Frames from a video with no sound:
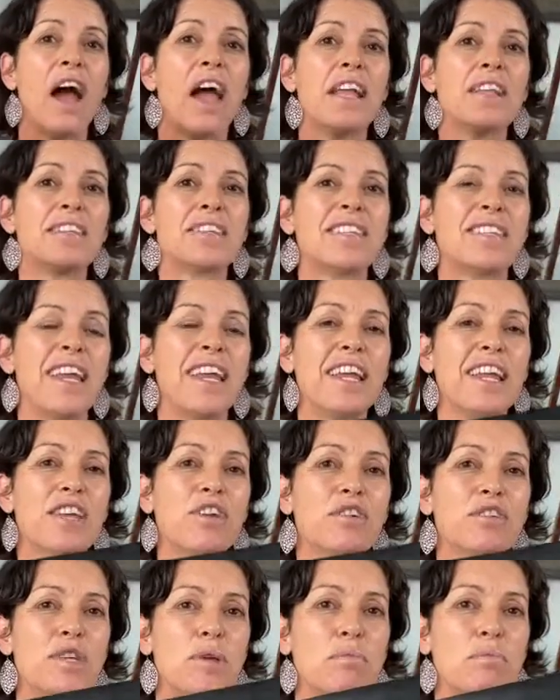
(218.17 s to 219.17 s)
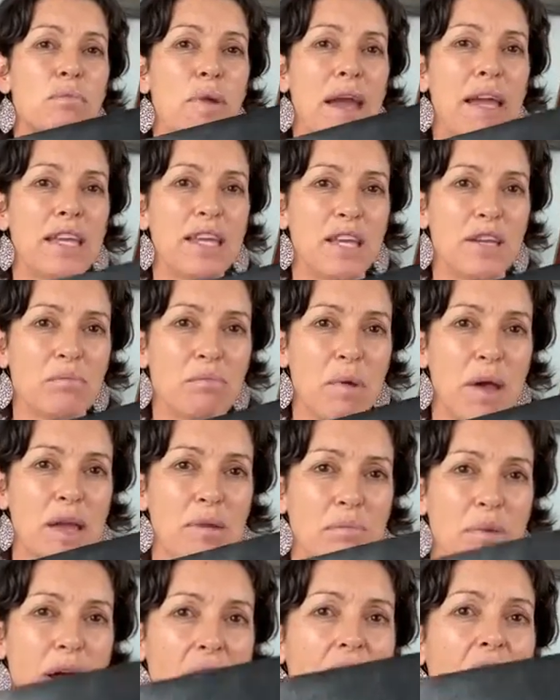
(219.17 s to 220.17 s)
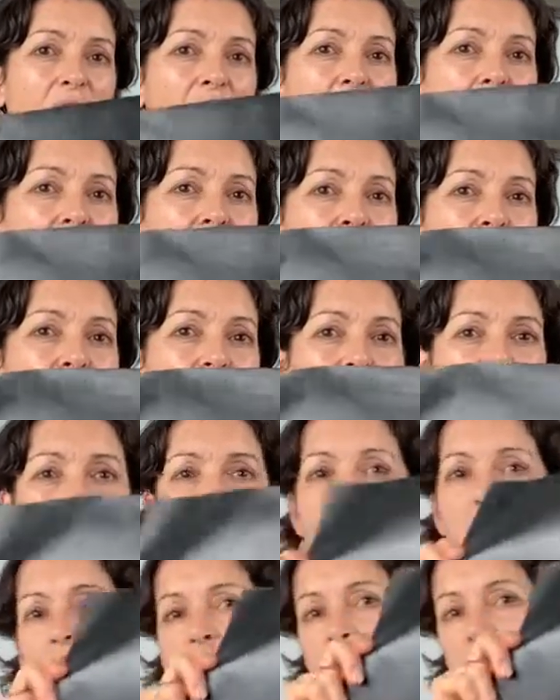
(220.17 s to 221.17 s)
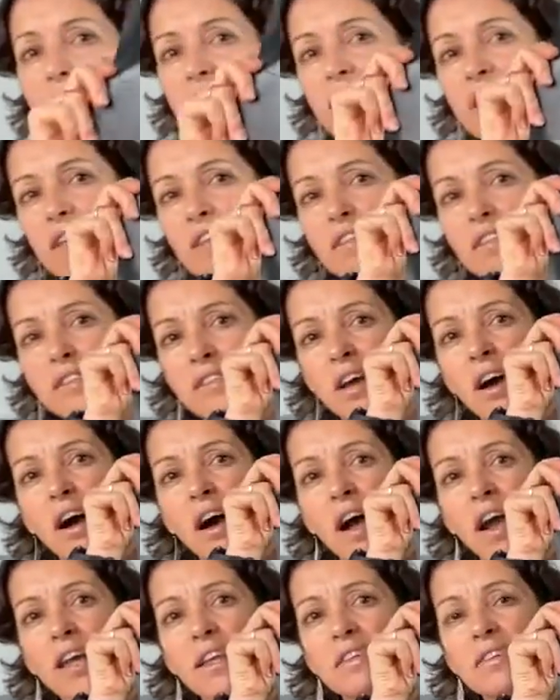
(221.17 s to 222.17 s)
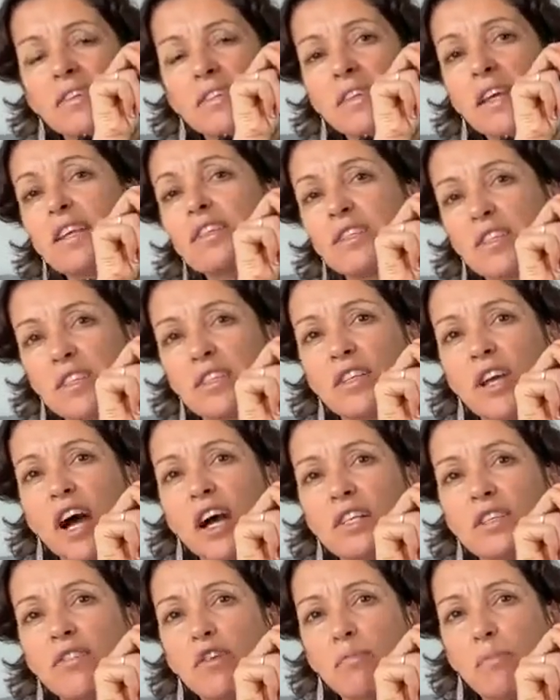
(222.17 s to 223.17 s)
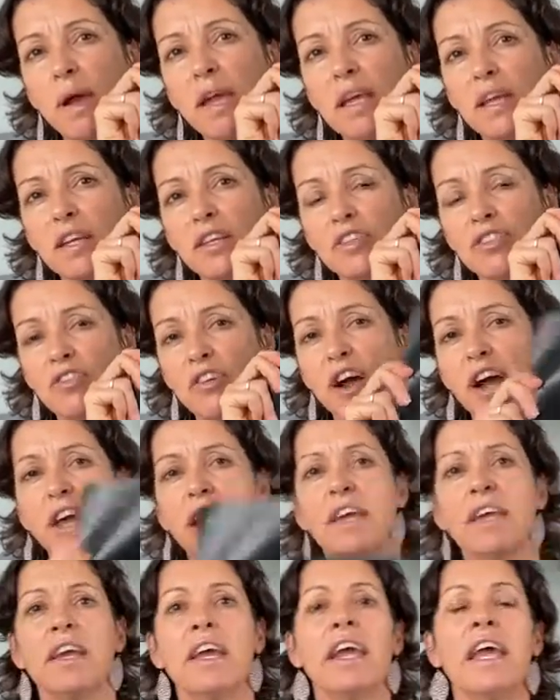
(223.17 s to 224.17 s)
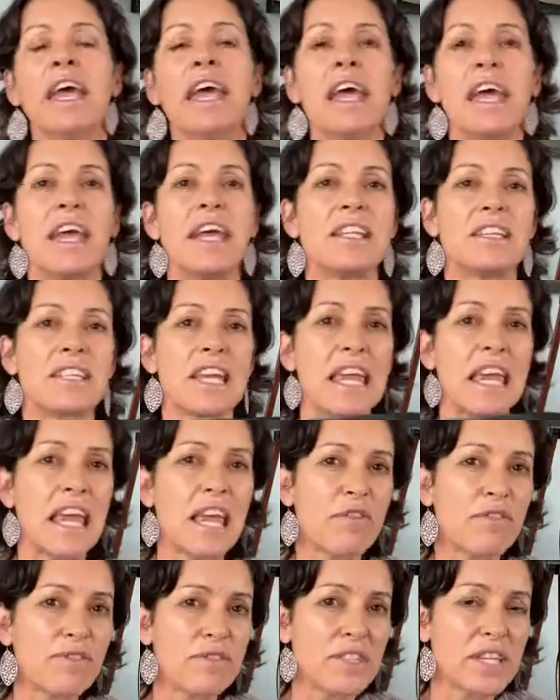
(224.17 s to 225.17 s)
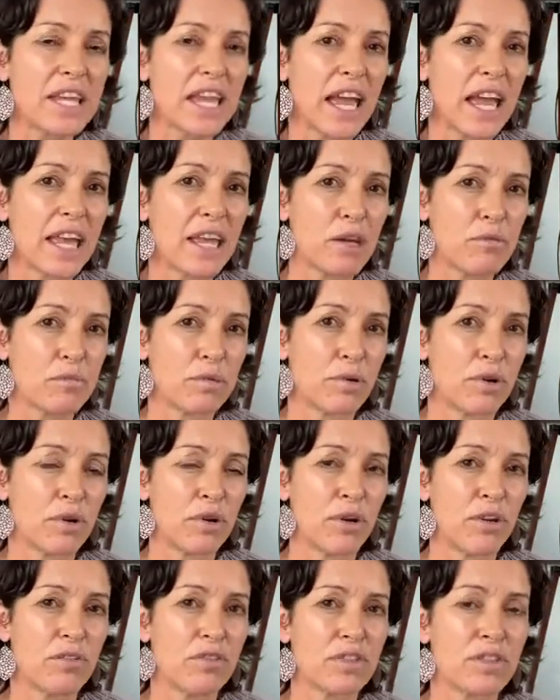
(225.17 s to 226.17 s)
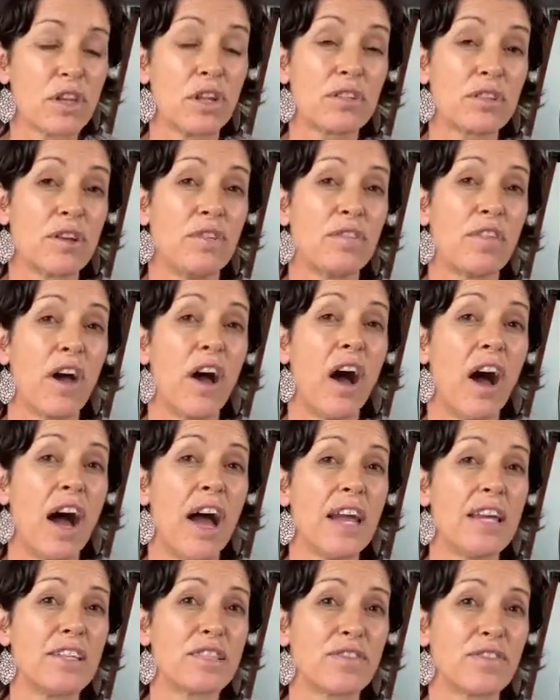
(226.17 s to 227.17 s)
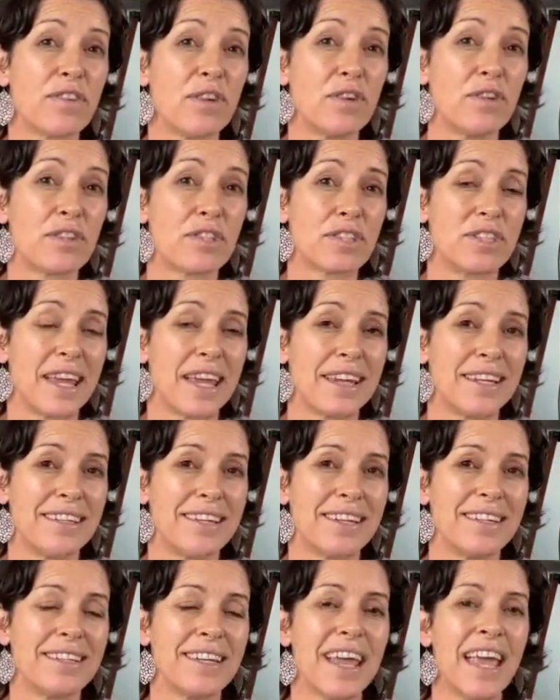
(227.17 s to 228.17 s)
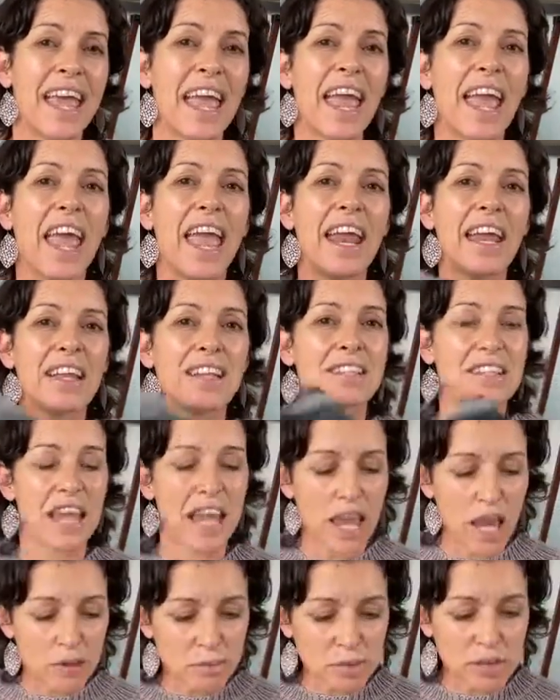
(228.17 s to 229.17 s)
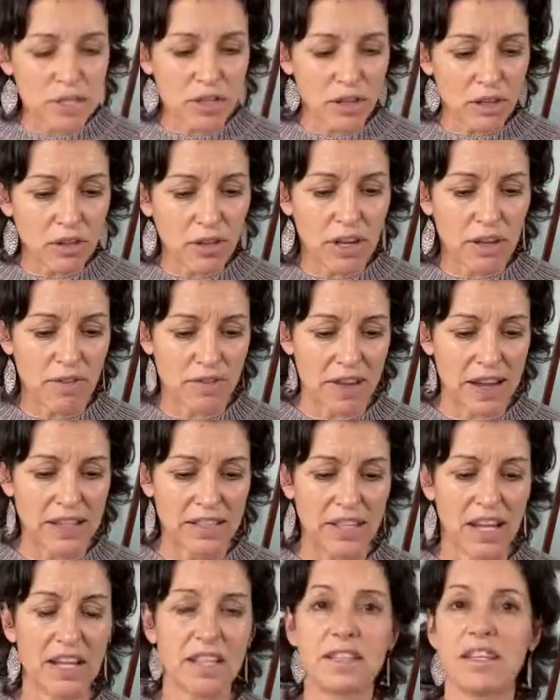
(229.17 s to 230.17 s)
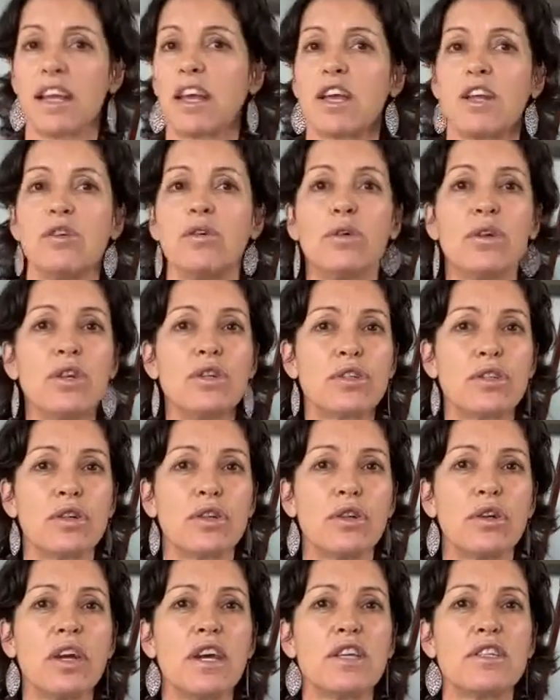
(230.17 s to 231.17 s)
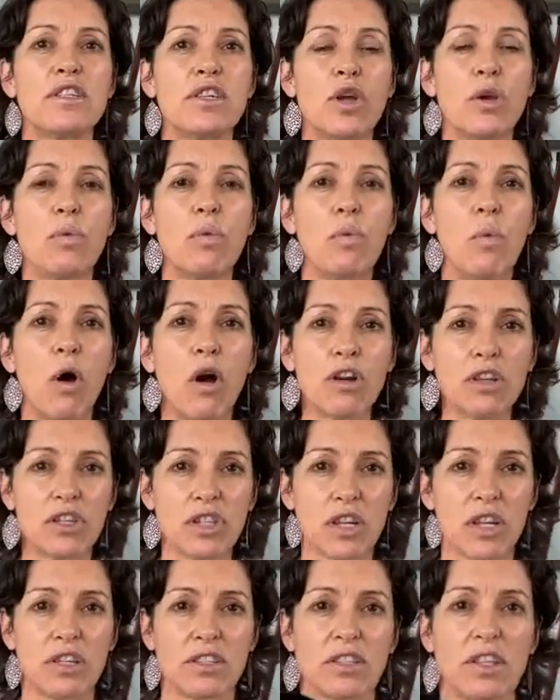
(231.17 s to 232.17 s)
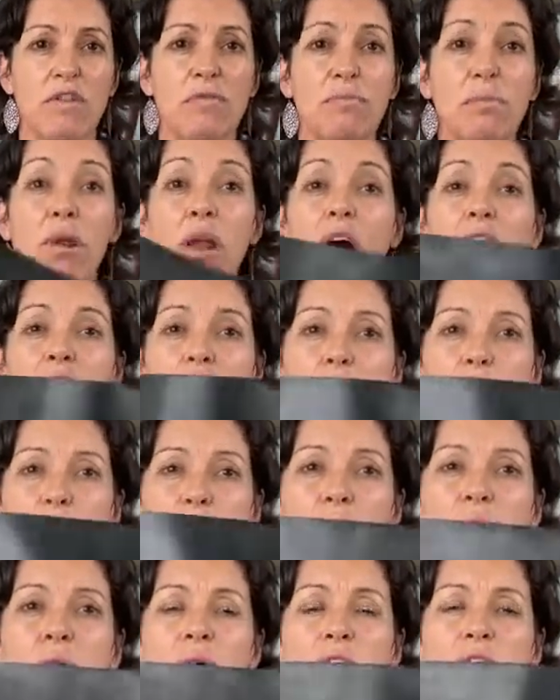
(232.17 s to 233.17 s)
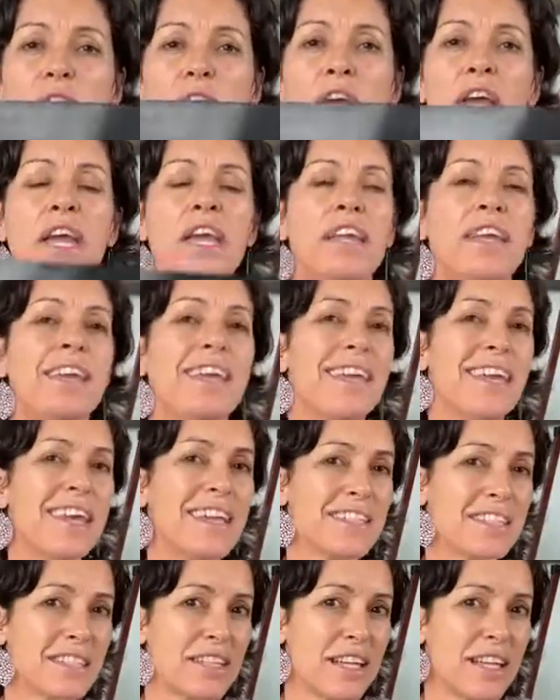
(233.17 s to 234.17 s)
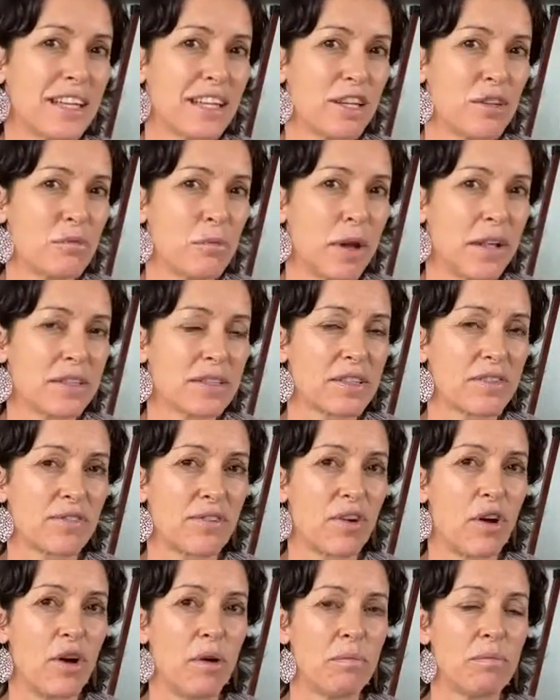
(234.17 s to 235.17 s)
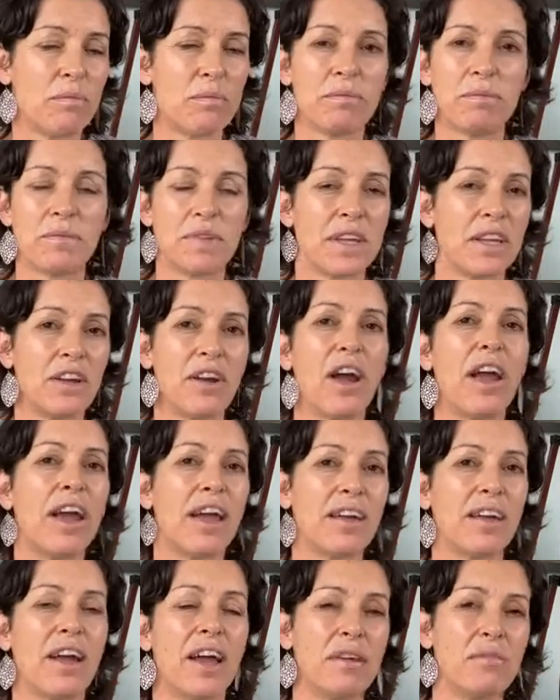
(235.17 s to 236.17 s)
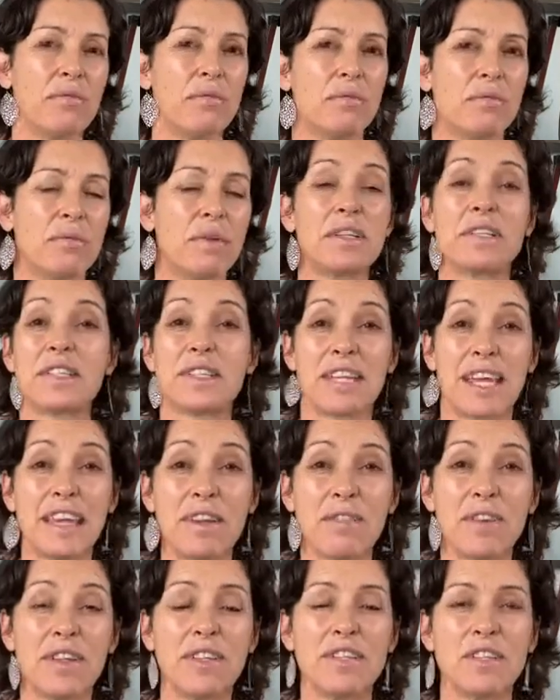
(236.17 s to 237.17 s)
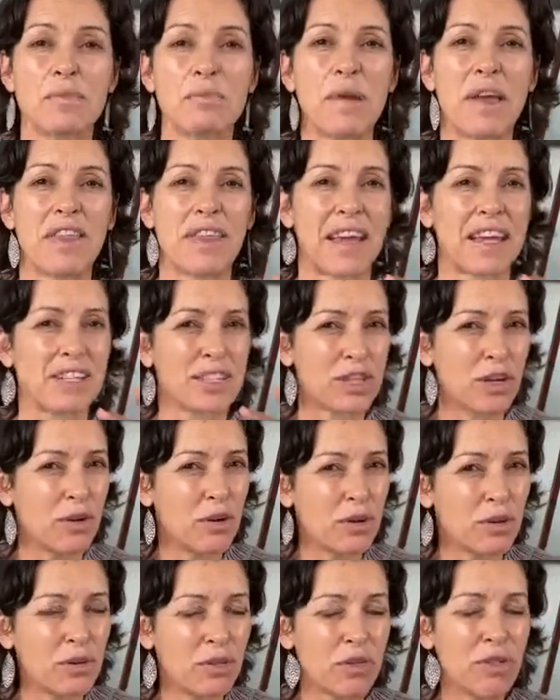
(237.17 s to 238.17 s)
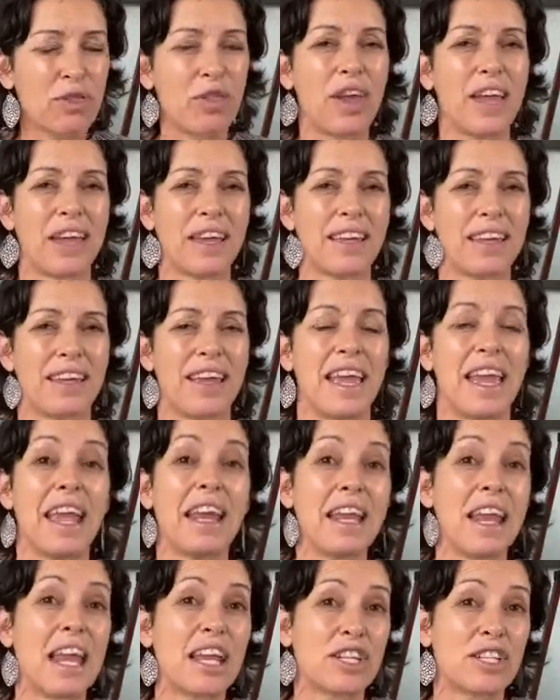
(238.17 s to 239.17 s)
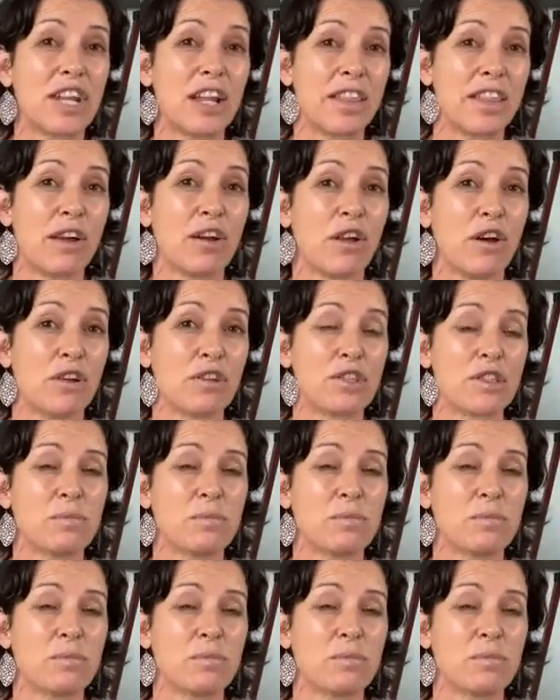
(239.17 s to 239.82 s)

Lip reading: instead of using baking paper, I use, and it's this size, it's the size of a baking tray. It's FDA approved, so it's of the highest food standard, and it's absolutely fantastic. And all you do is you wash, because they're pliable. You can get silicone ones from, you know, Stevens, but they're too thick, and actually they're a lot